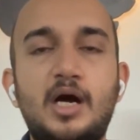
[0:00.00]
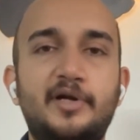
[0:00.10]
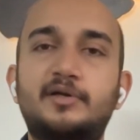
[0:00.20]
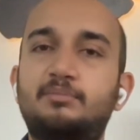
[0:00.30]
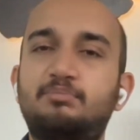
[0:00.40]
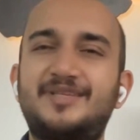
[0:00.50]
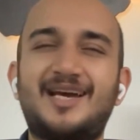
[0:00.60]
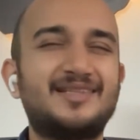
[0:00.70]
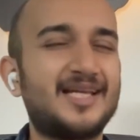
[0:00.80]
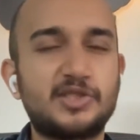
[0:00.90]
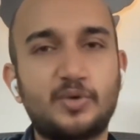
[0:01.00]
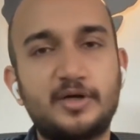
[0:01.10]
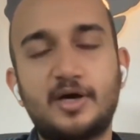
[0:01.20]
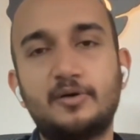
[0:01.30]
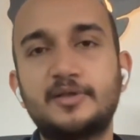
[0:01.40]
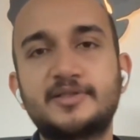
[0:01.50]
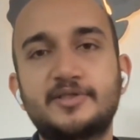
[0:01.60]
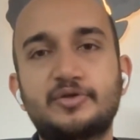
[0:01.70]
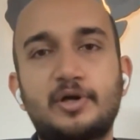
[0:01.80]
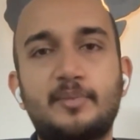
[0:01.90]
But yeah, that's what Dowlands
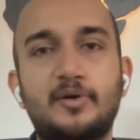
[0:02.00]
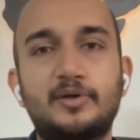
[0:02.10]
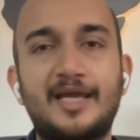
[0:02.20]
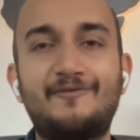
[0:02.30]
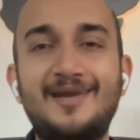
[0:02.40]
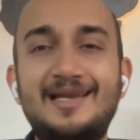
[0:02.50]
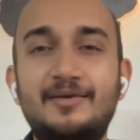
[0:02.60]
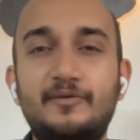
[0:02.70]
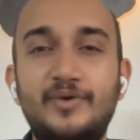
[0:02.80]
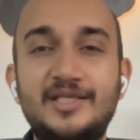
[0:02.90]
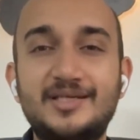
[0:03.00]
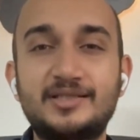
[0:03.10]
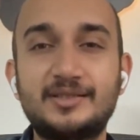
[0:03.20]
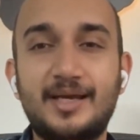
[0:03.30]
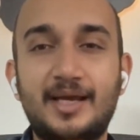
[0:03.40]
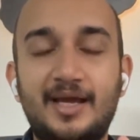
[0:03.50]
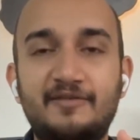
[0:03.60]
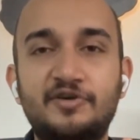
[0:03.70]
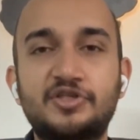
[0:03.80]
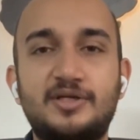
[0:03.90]
is all about. Like we just
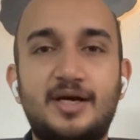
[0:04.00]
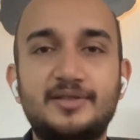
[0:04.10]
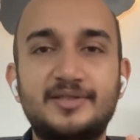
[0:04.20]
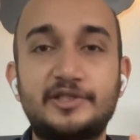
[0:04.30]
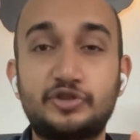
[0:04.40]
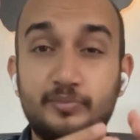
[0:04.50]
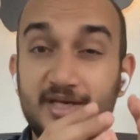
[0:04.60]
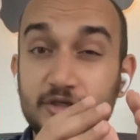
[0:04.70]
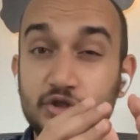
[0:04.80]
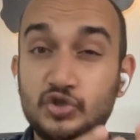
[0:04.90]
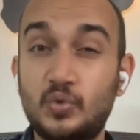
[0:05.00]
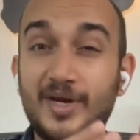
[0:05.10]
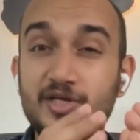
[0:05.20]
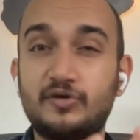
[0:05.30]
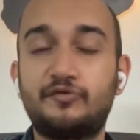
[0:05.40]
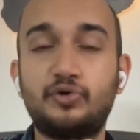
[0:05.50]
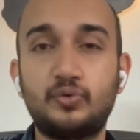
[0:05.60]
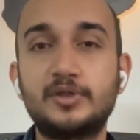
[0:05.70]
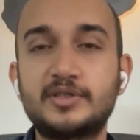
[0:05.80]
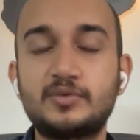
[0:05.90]
envision ourselves to be a suite of
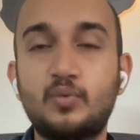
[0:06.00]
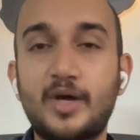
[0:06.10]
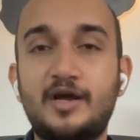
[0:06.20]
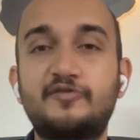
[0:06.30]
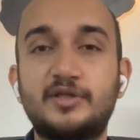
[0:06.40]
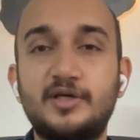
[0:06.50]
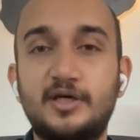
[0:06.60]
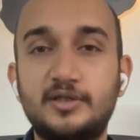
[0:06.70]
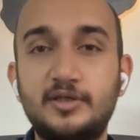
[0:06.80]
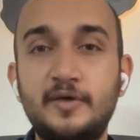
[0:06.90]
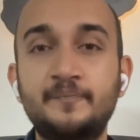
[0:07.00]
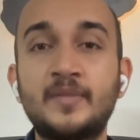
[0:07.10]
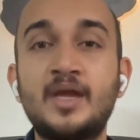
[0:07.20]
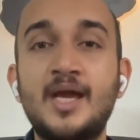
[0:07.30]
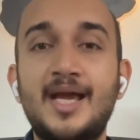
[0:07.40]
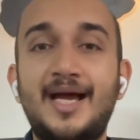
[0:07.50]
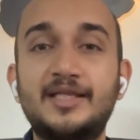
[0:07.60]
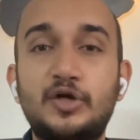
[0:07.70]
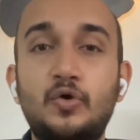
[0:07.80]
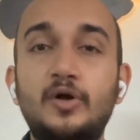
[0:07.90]
tools, one after the other.
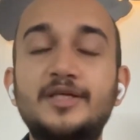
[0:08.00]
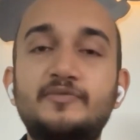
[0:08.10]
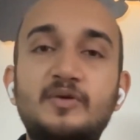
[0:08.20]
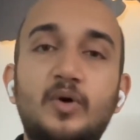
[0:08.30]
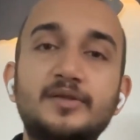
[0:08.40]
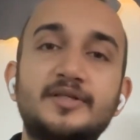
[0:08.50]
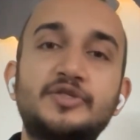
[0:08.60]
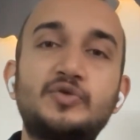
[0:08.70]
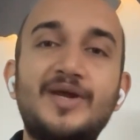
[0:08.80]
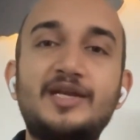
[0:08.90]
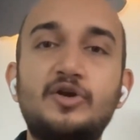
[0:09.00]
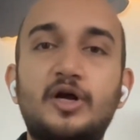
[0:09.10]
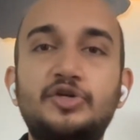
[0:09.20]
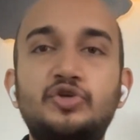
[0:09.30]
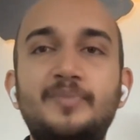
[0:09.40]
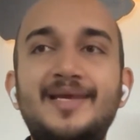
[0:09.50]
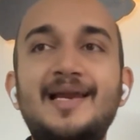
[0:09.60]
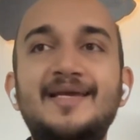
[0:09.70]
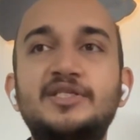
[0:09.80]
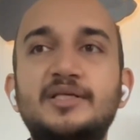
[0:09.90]
And the goal is we want this suite not to be
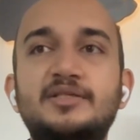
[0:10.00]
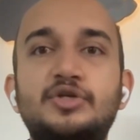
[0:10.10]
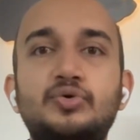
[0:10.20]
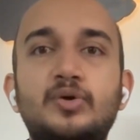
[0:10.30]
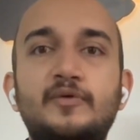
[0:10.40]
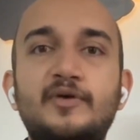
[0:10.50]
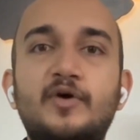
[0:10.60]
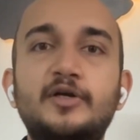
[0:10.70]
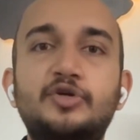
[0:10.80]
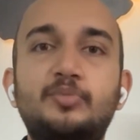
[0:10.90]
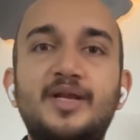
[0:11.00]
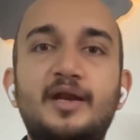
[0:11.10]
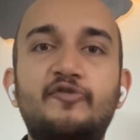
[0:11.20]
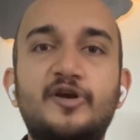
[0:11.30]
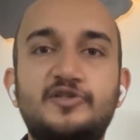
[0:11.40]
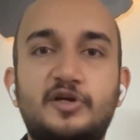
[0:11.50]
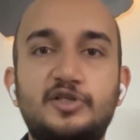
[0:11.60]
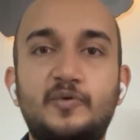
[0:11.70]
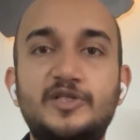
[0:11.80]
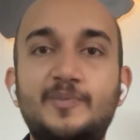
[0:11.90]
like just a tool. We want it to be an
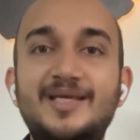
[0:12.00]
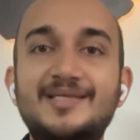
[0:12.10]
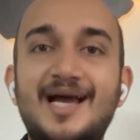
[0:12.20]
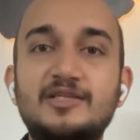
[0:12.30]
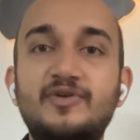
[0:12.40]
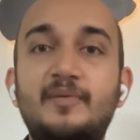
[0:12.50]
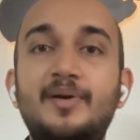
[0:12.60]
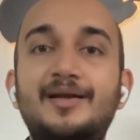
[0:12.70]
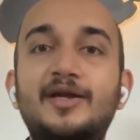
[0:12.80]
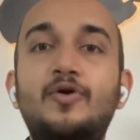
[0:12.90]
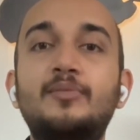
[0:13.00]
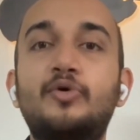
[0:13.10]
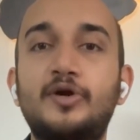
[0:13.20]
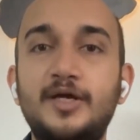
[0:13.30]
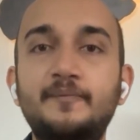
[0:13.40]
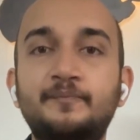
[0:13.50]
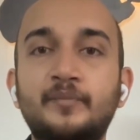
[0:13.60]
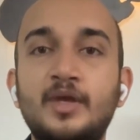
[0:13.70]
infrastructure, which means as we are building onboarding,